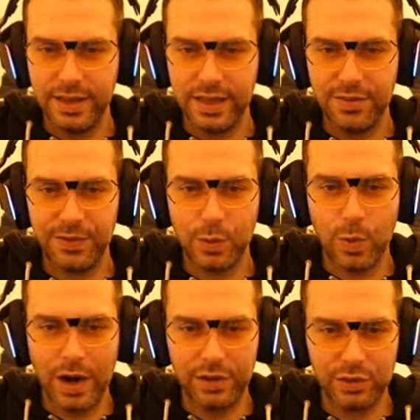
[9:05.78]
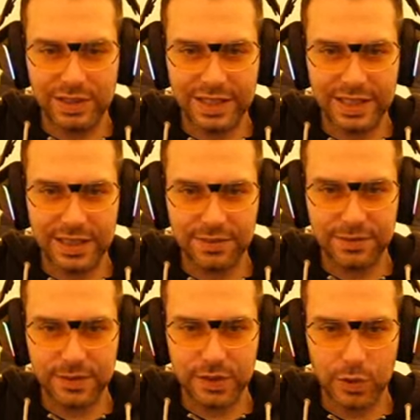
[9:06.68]
if you were to give
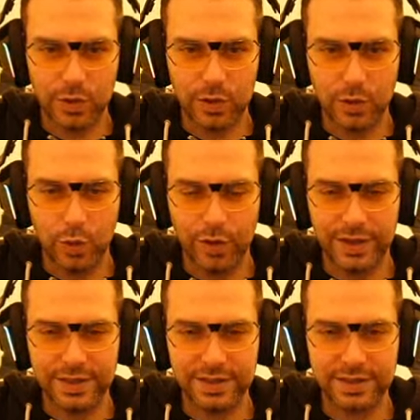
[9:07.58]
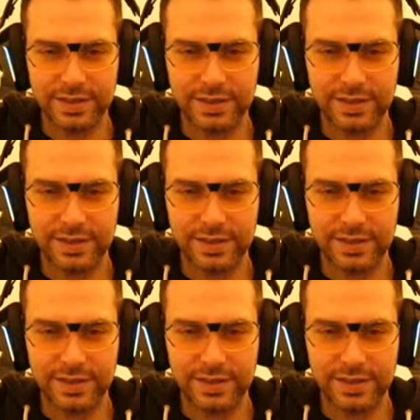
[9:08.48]
your Lords